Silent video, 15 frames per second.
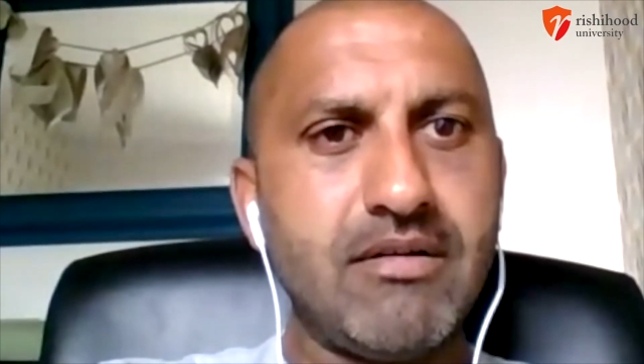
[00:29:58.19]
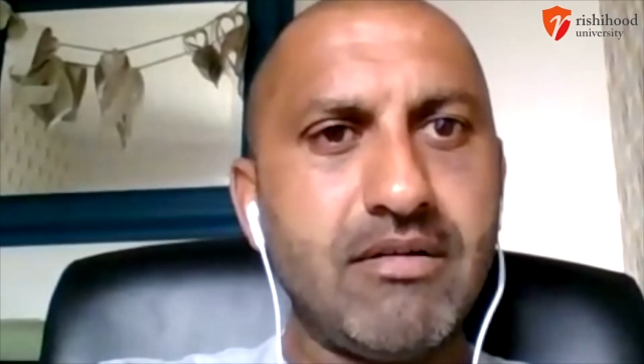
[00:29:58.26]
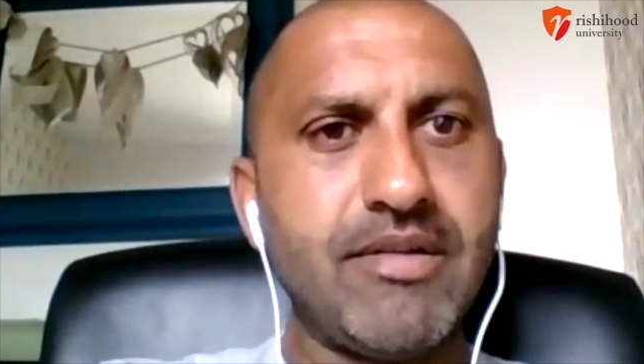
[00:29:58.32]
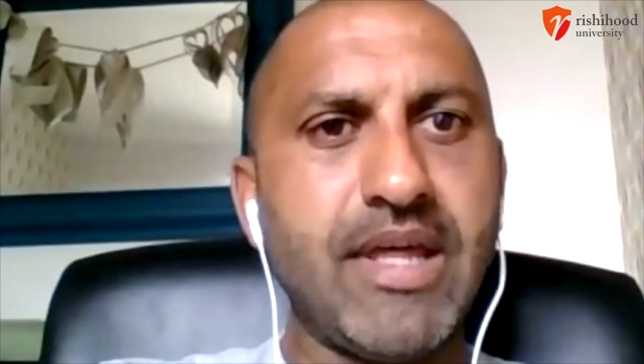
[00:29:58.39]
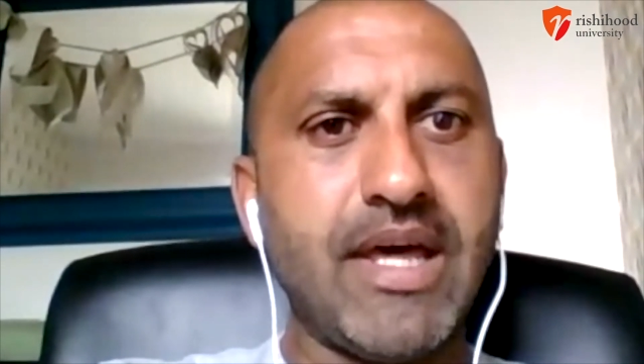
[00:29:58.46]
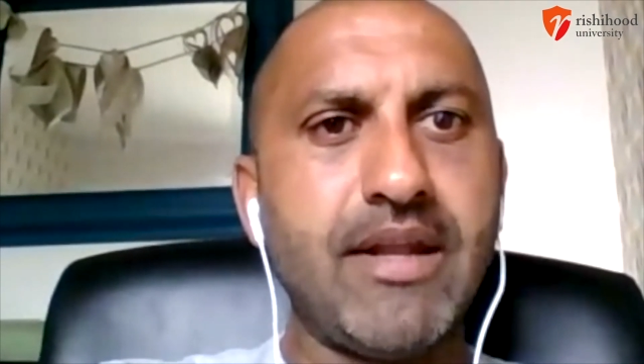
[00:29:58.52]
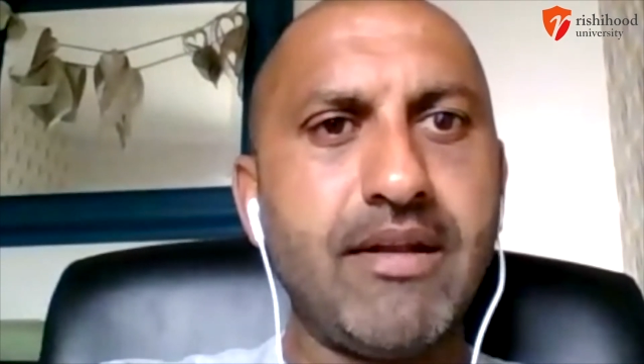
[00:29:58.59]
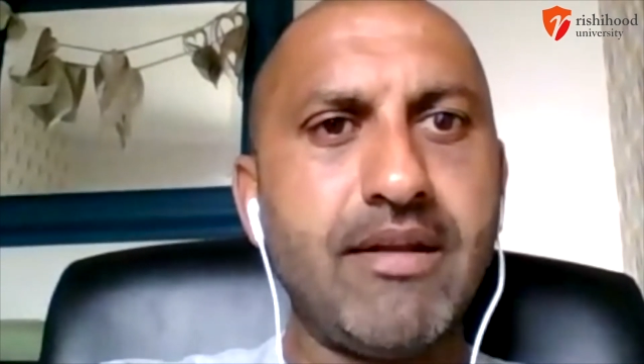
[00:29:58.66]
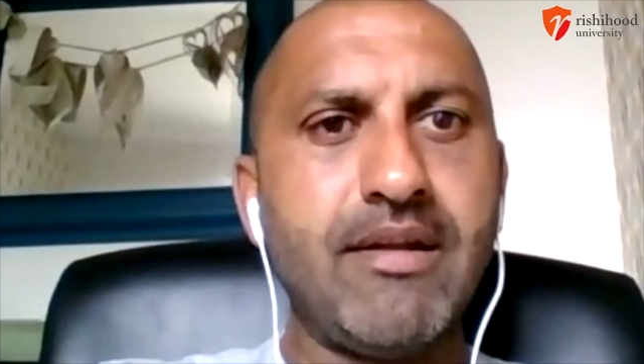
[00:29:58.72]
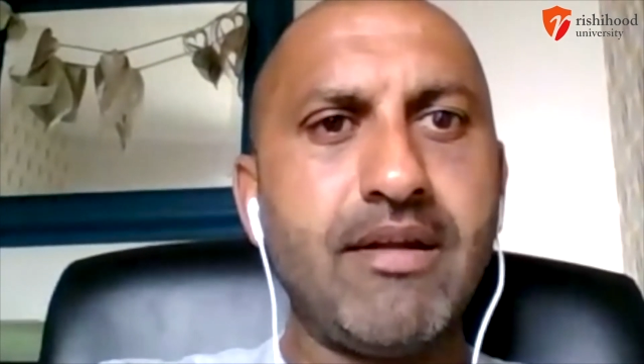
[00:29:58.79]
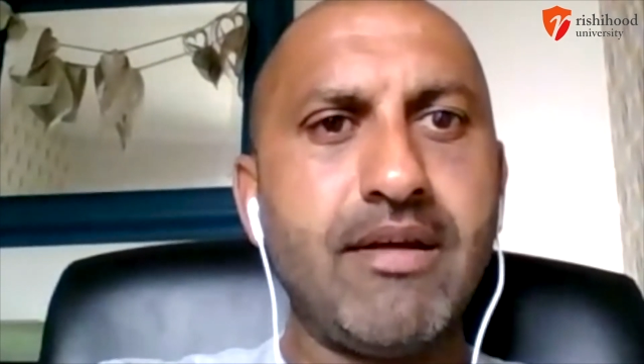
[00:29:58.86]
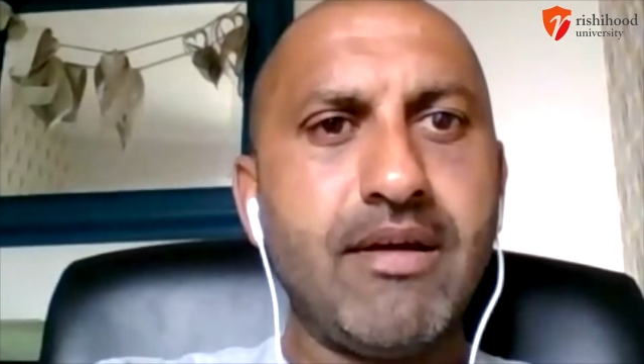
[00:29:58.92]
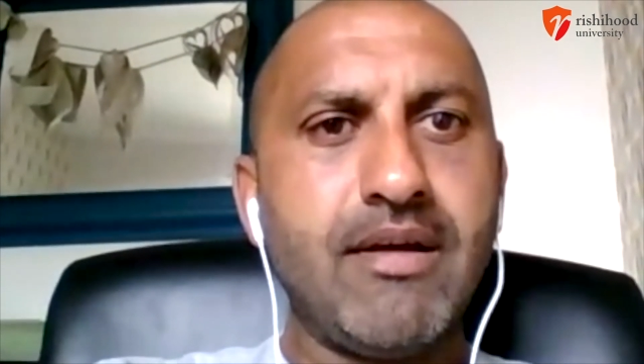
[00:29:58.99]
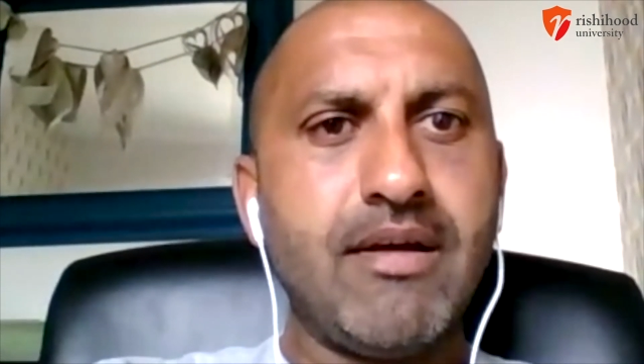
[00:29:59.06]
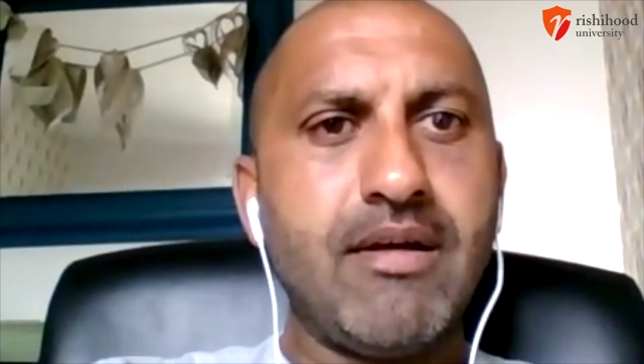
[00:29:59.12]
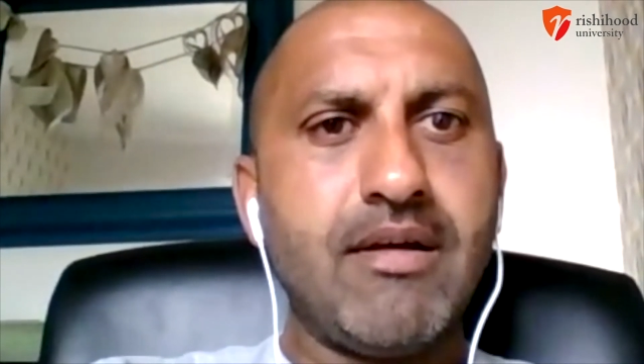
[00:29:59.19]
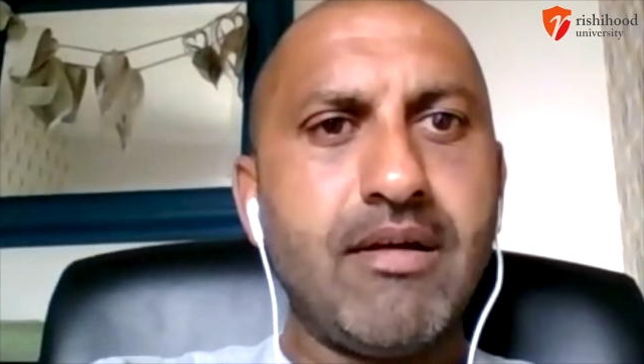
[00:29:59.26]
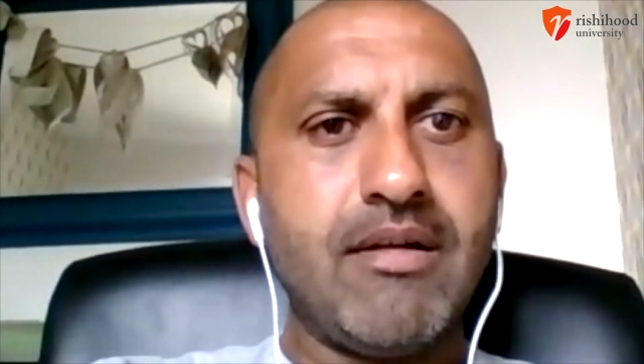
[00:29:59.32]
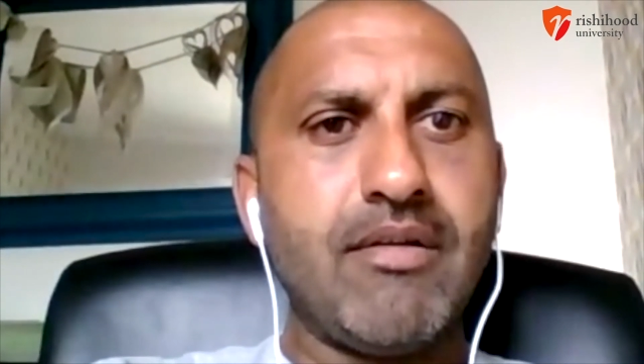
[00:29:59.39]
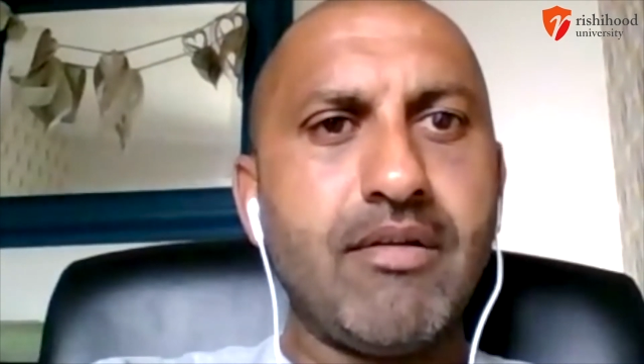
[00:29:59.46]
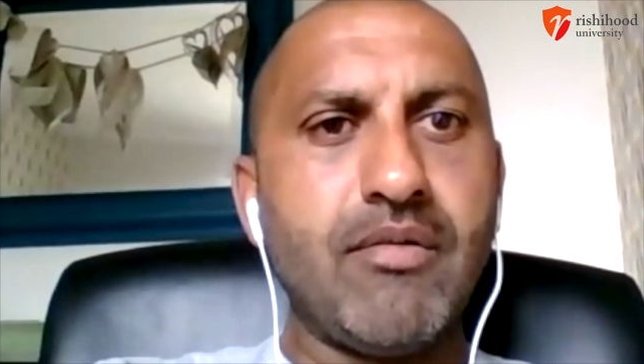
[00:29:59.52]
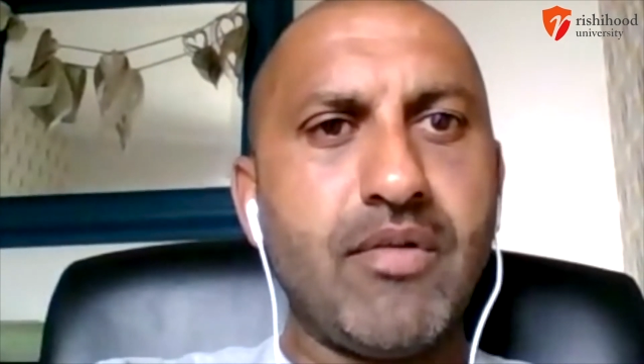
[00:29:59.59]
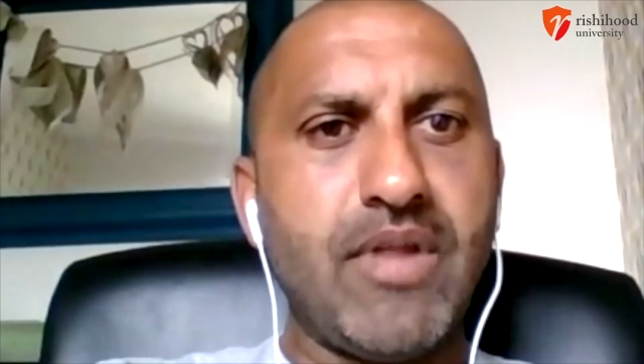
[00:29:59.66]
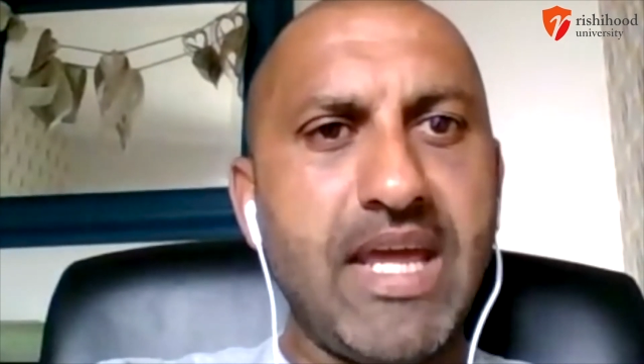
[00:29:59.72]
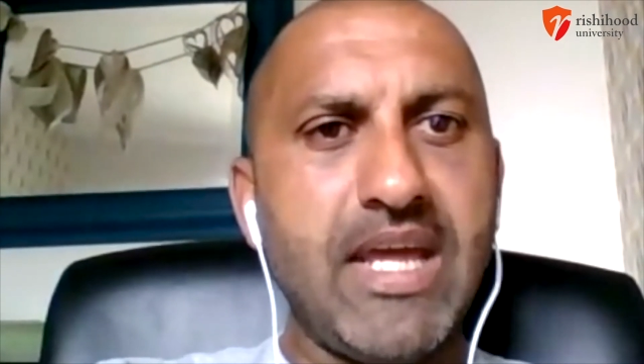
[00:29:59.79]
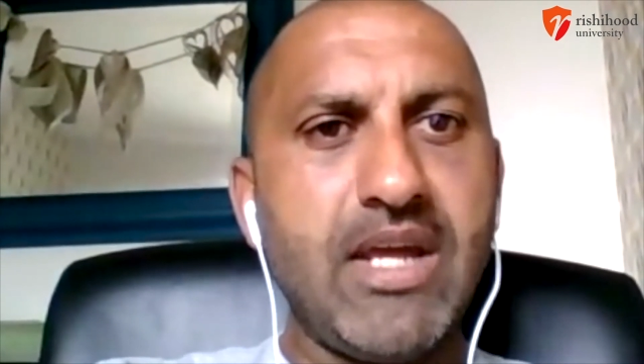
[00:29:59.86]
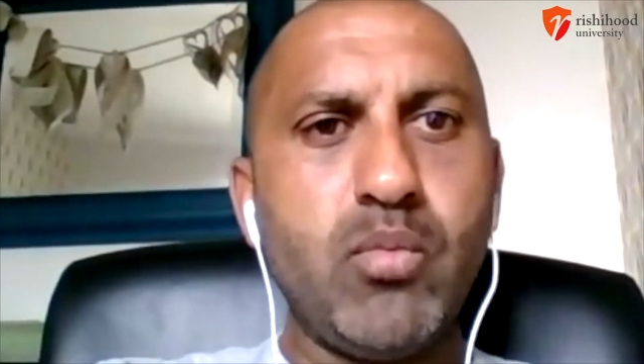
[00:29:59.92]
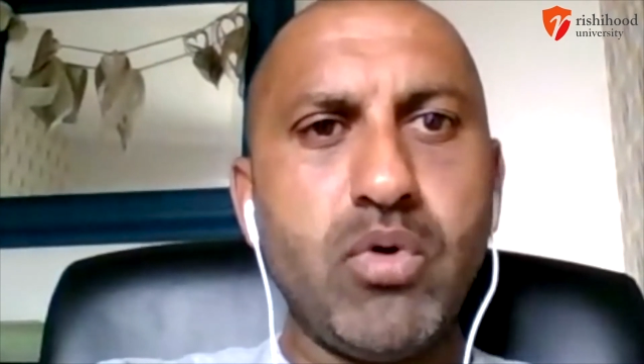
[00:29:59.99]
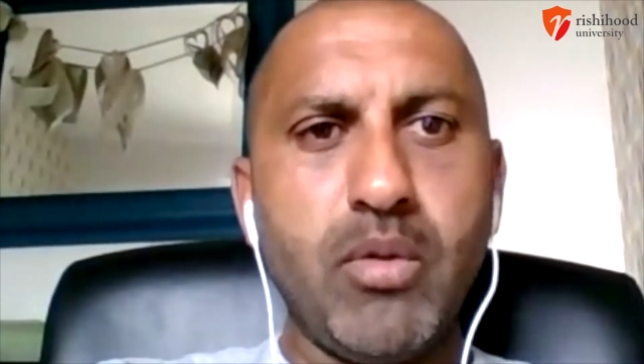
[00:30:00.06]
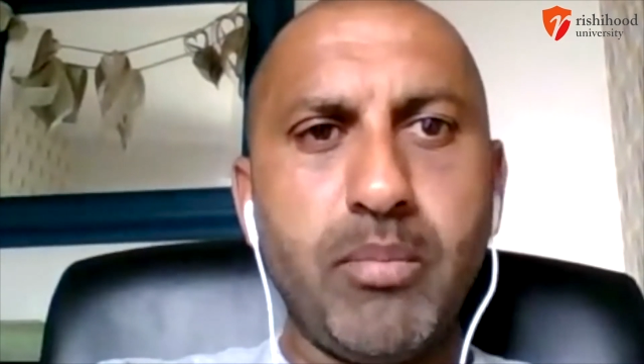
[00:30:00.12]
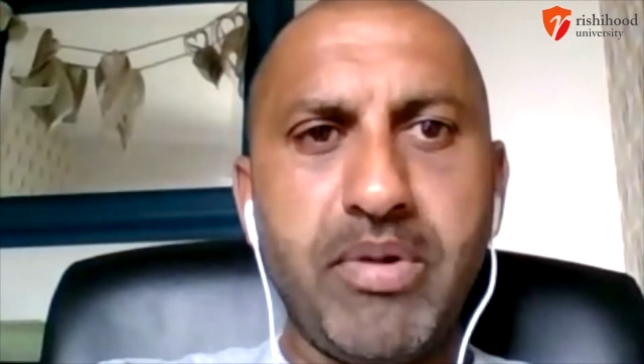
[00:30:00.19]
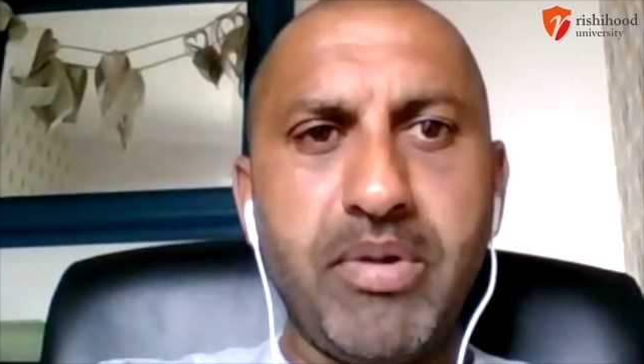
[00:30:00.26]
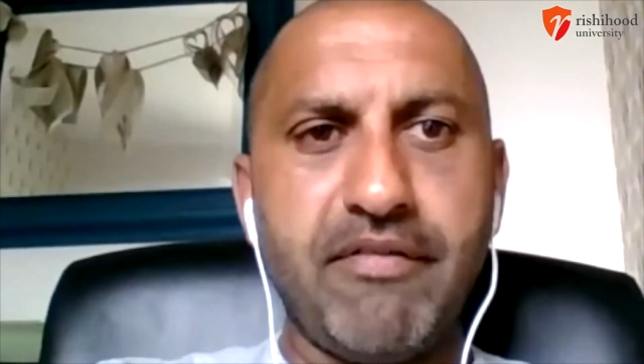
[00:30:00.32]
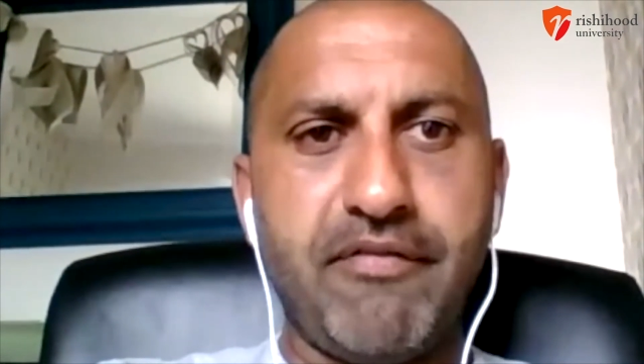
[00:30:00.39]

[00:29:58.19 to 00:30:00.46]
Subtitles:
then they will be a